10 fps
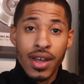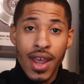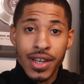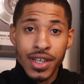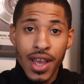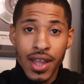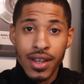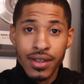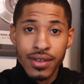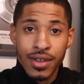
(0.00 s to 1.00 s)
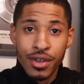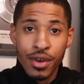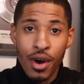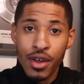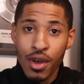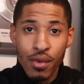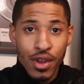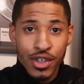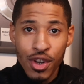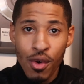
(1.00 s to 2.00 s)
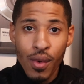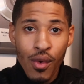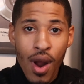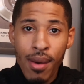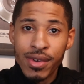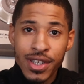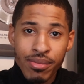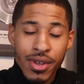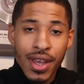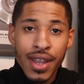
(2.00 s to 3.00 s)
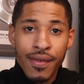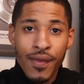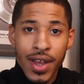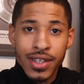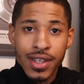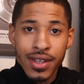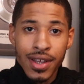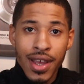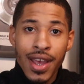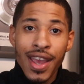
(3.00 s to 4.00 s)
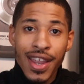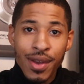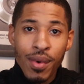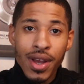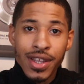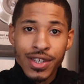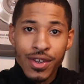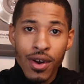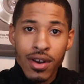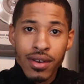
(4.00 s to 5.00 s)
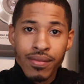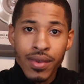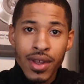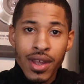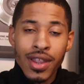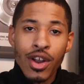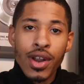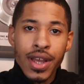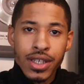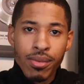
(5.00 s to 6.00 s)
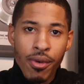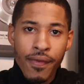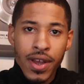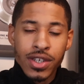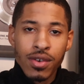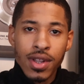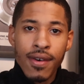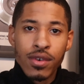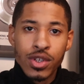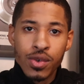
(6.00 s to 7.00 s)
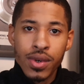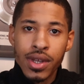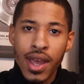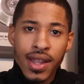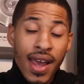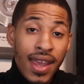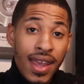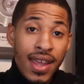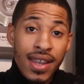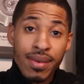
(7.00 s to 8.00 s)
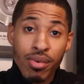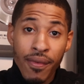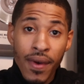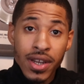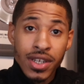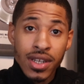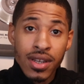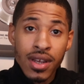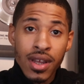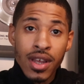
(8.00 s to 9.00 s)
uneducated. Although there's no requirements to begin investing, anyone can start. There is a professional level to it, and like any profession,